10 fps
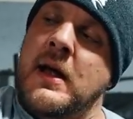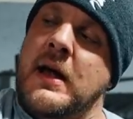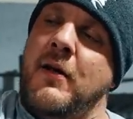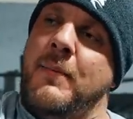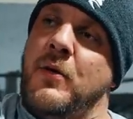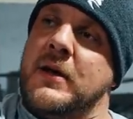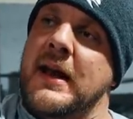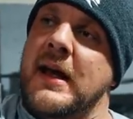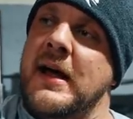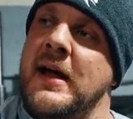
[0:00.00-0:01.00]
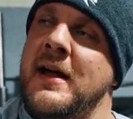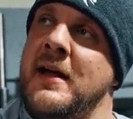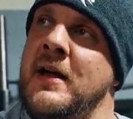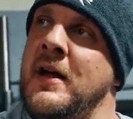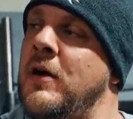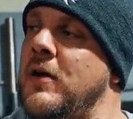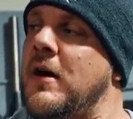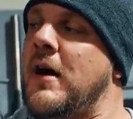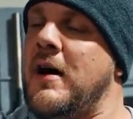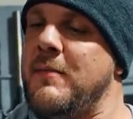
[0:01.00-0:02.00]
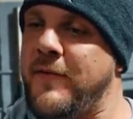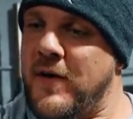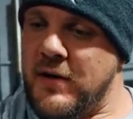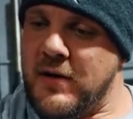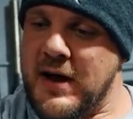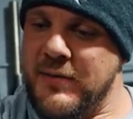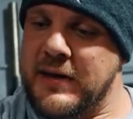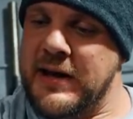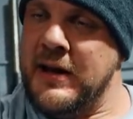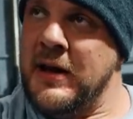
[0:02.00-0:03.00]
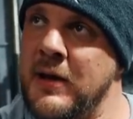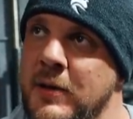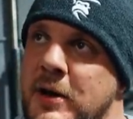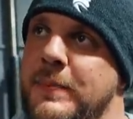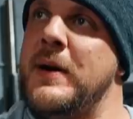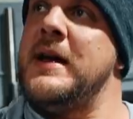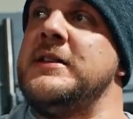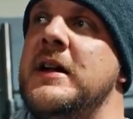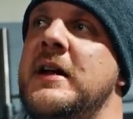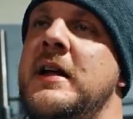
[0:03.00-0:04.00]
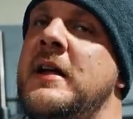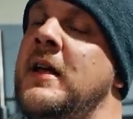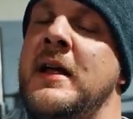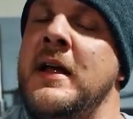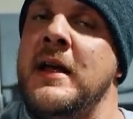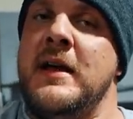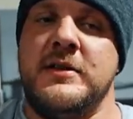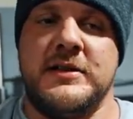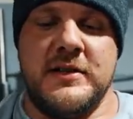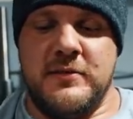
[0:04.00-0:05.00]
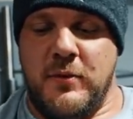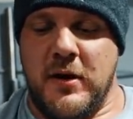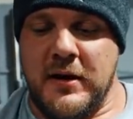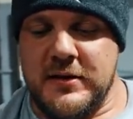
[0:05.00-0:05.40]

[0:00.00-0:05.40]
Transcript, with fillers: elbow kind of, or your arm further around when you're pressing it, it just doesn't work.